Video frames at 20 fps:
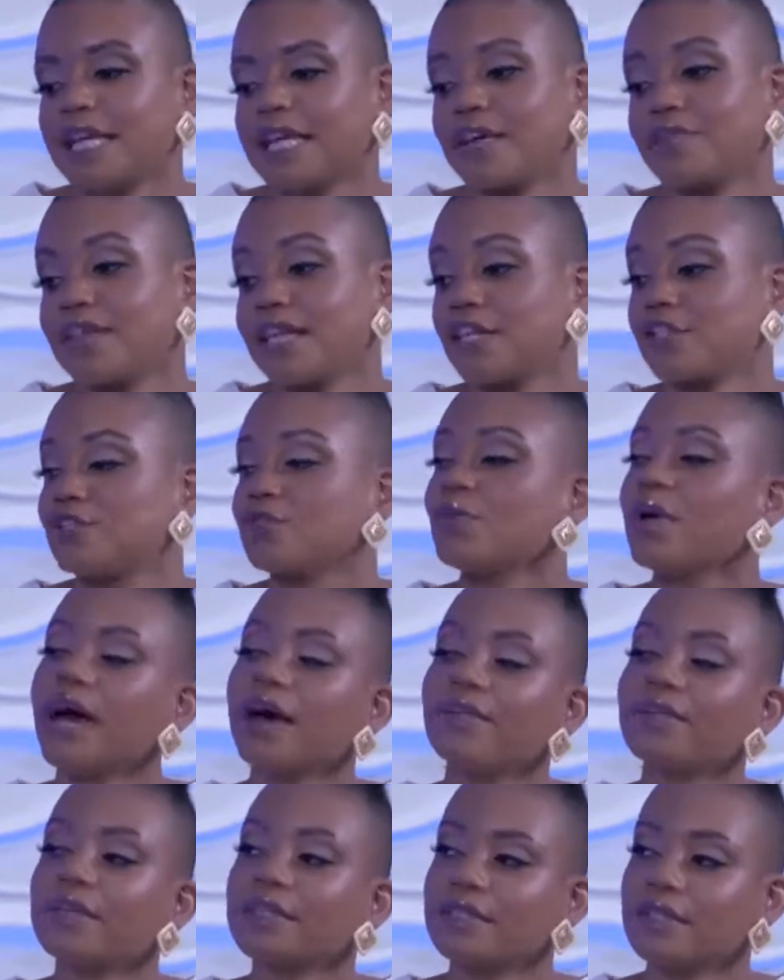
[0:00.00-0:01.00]
Like, if they do
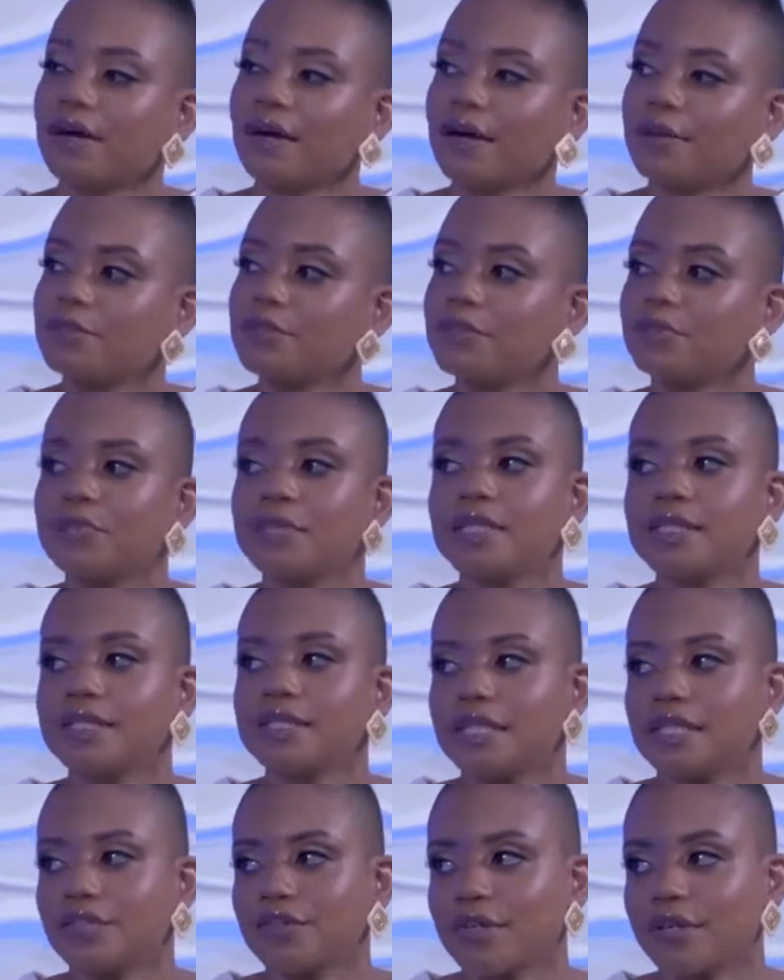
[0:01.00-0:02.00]
have the time to be a
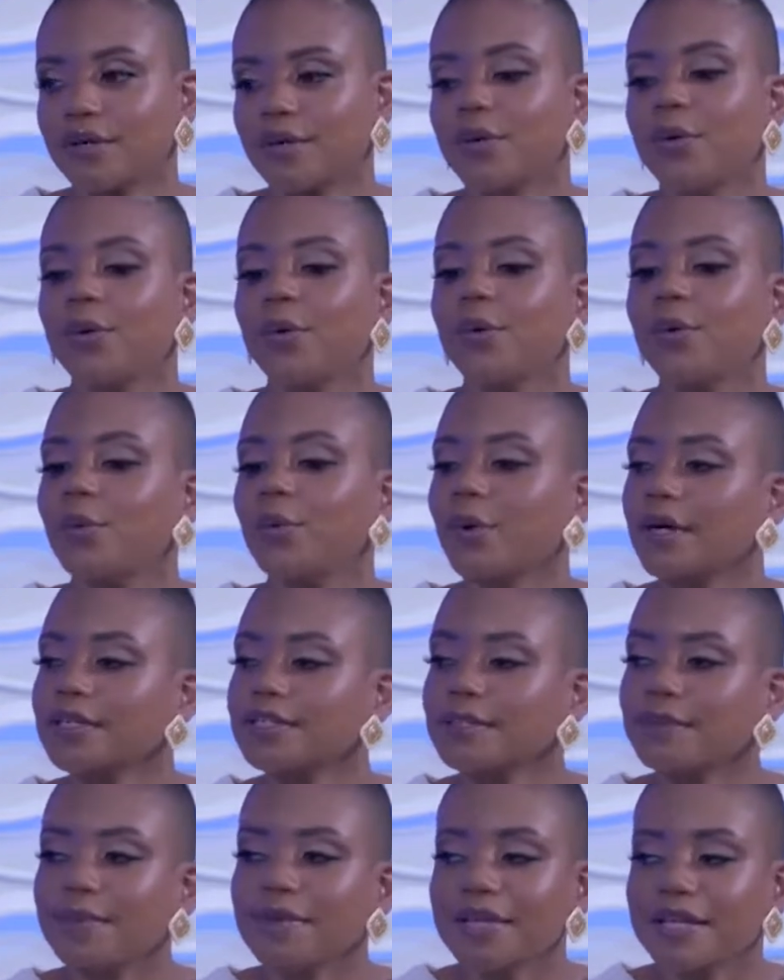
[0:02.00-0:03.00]
day trader, what are
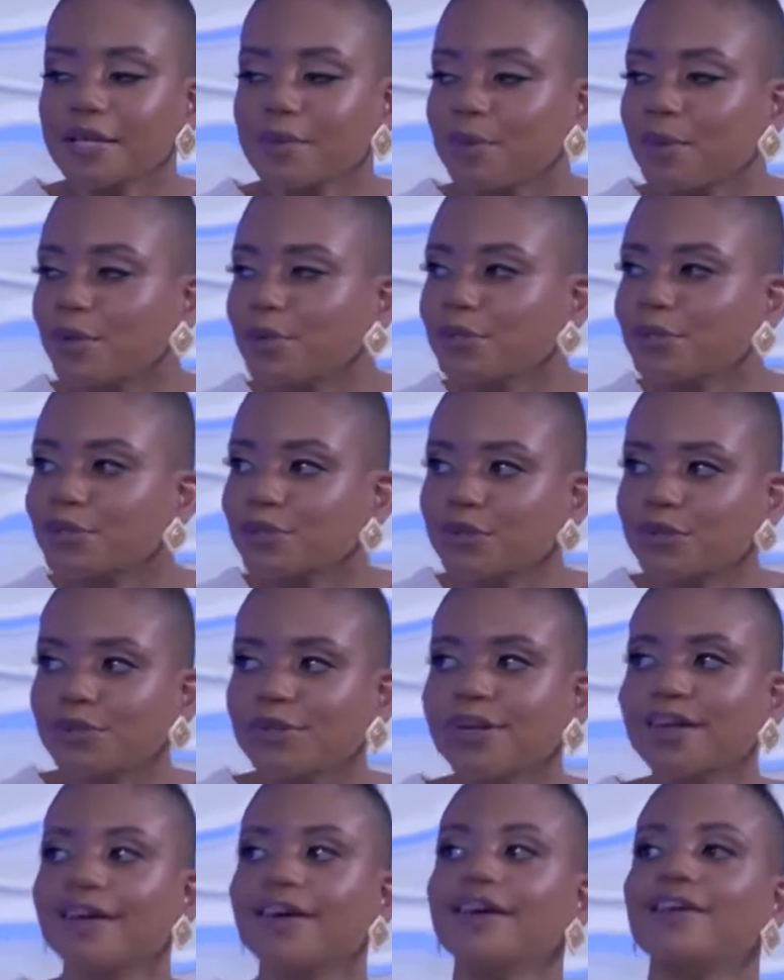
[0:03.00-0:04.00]
some of the
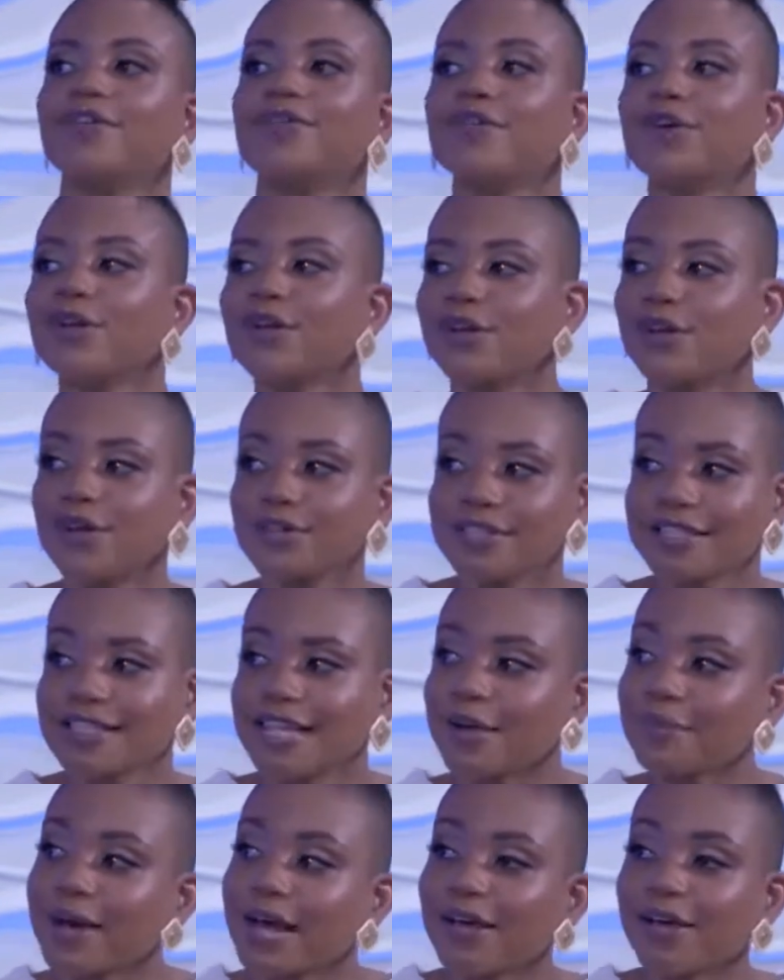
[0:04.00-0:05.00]
emotional roller coasters
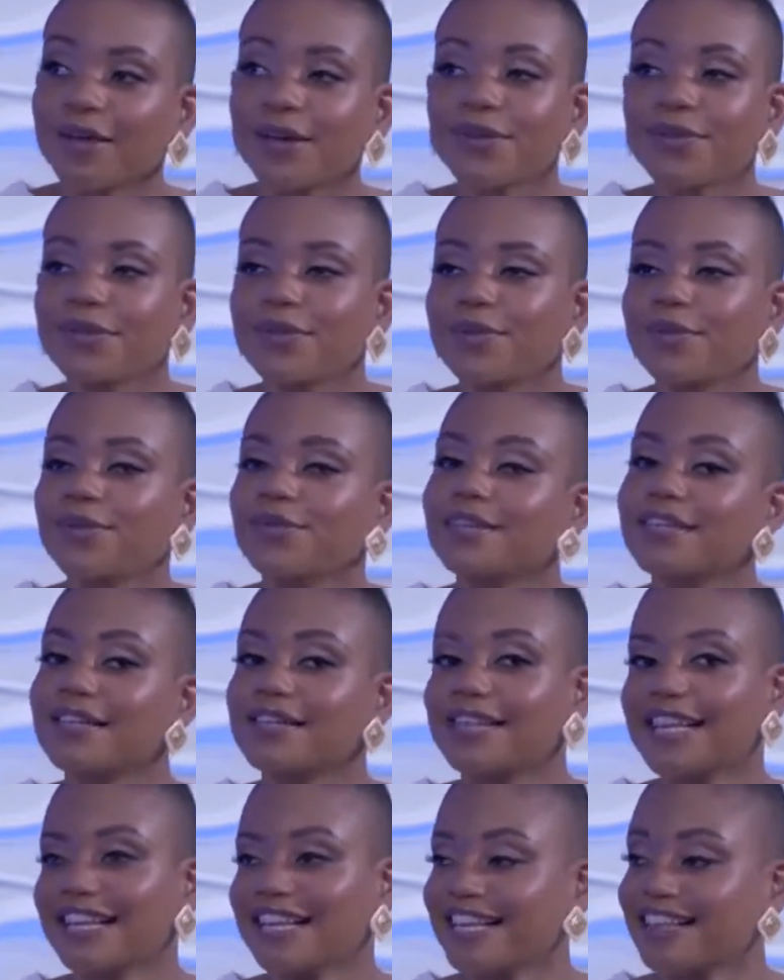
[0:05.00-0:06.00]
they might go through
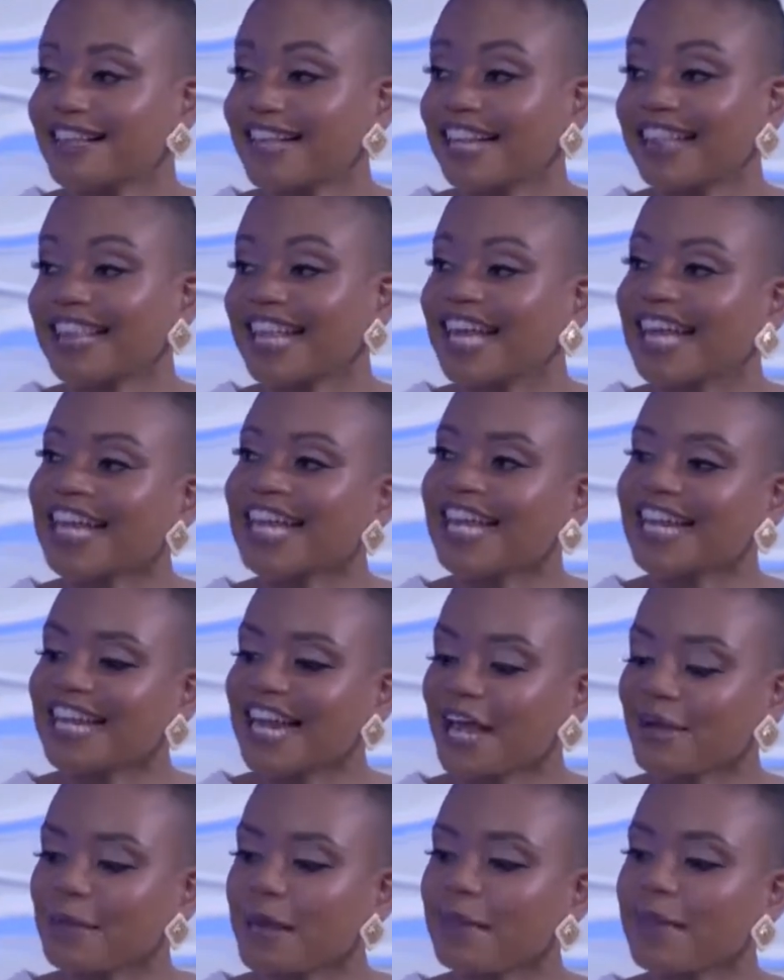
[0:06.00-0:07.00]
that they can,
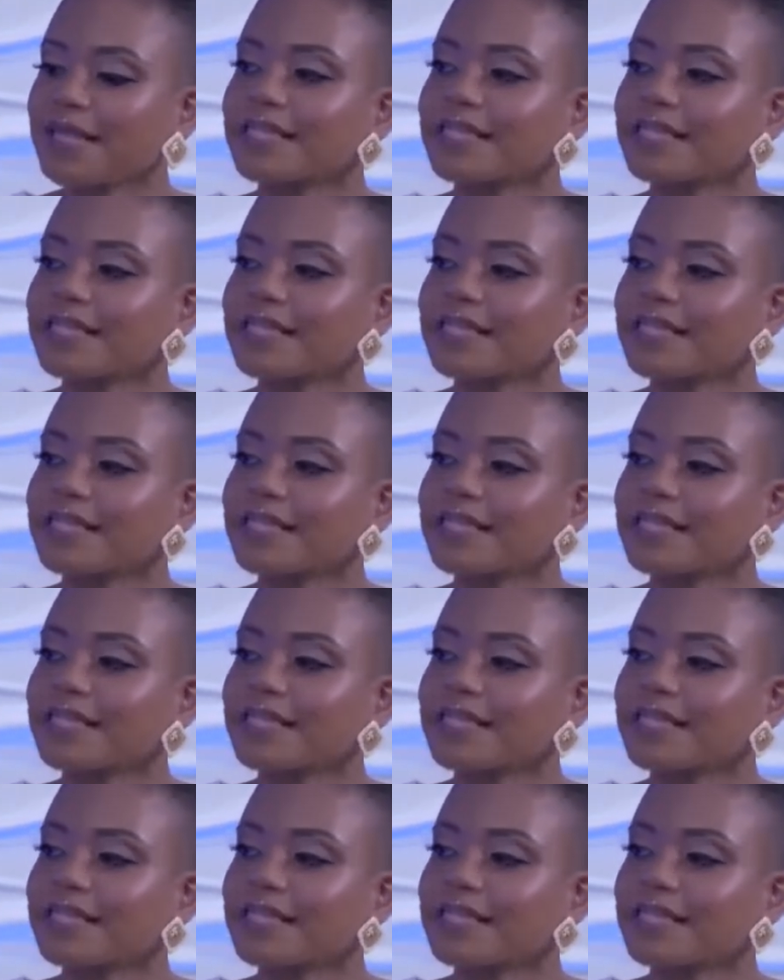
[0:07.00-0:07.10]
like, maybe